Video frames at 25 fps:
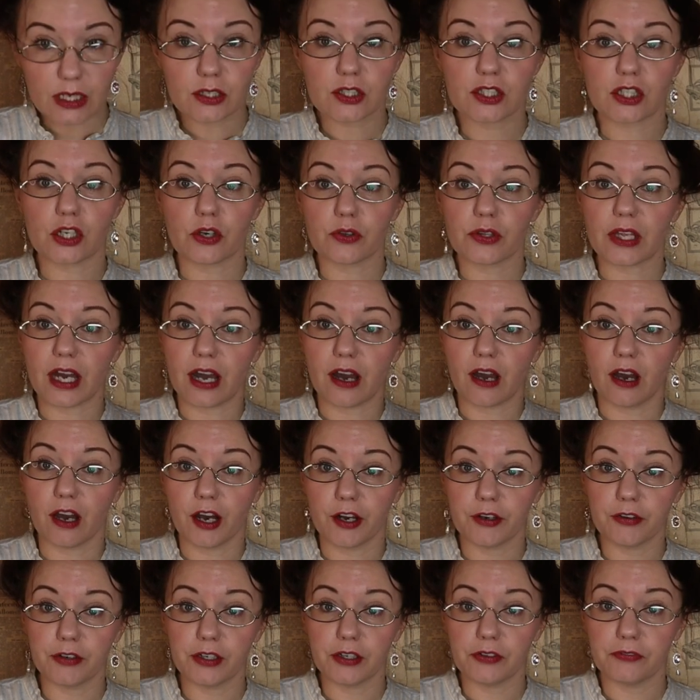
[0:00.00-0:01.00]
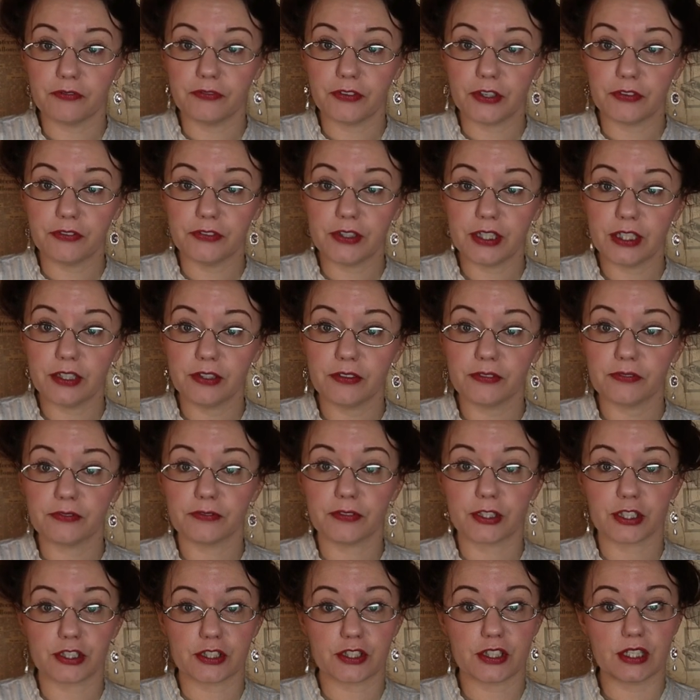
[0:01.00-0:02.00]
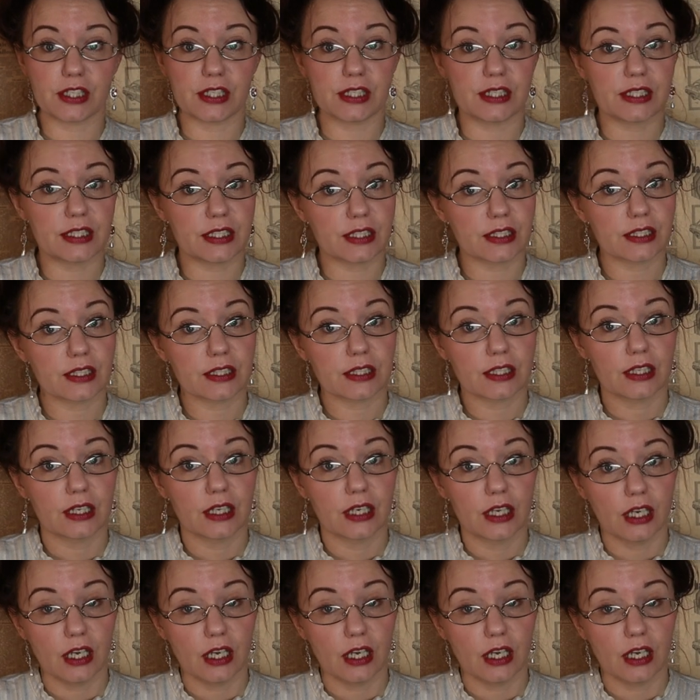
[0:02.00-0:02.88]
so that 150 versus